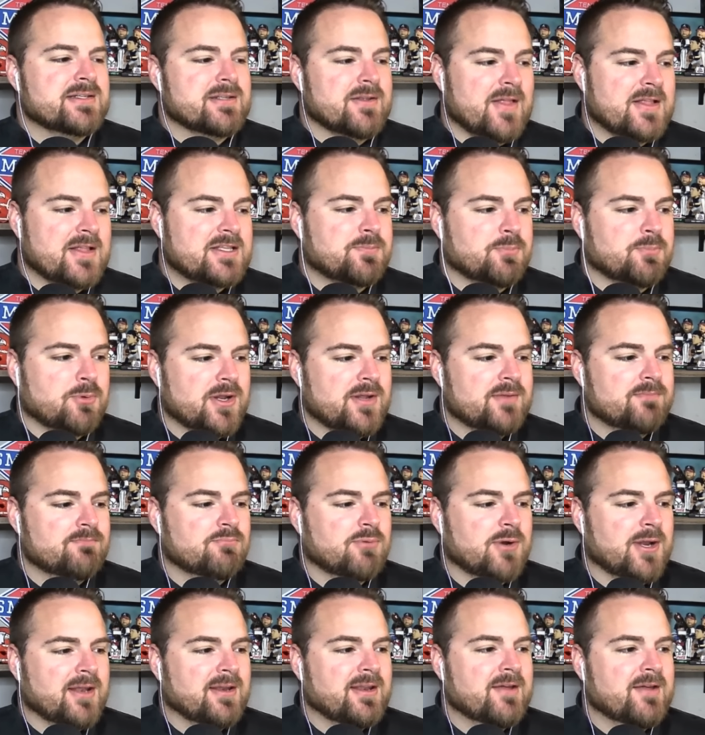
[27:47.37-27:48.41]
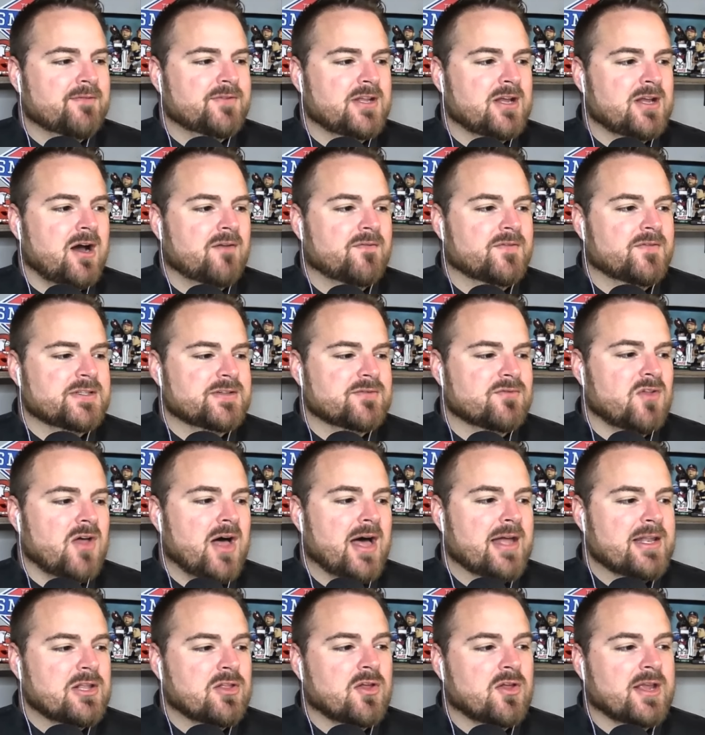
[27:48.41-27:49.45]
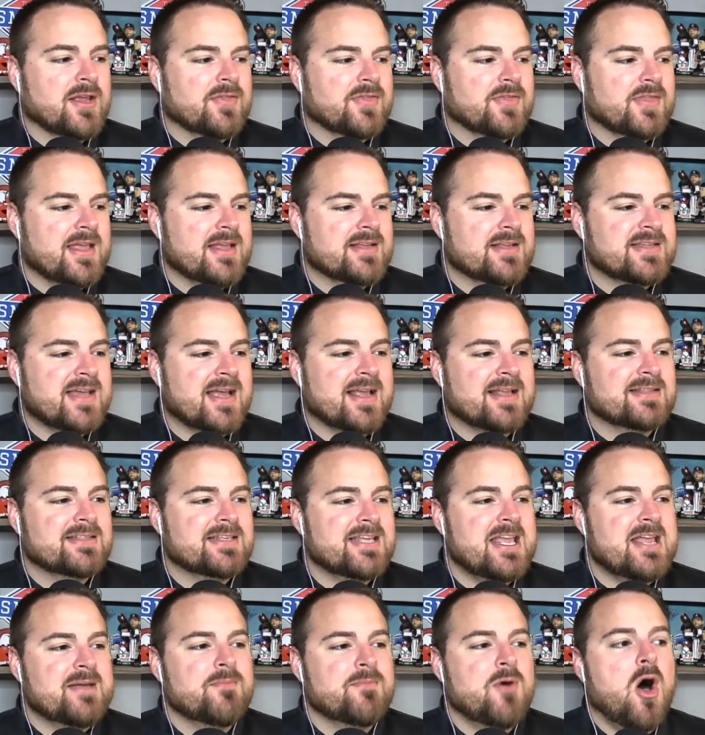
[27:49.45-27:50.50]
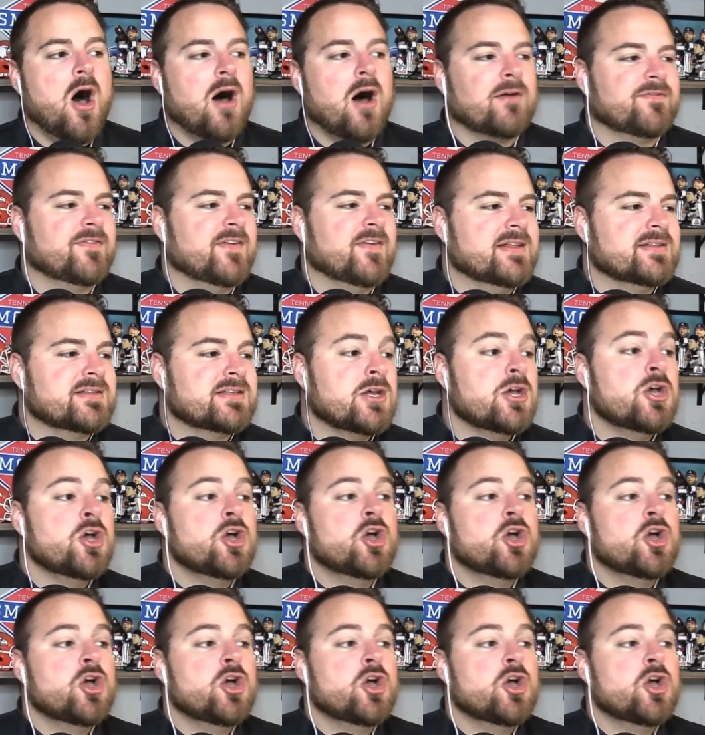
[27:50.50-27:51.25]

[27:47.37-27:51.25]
So that's a pretty pretty nifty offensive line. You look at the second team offense.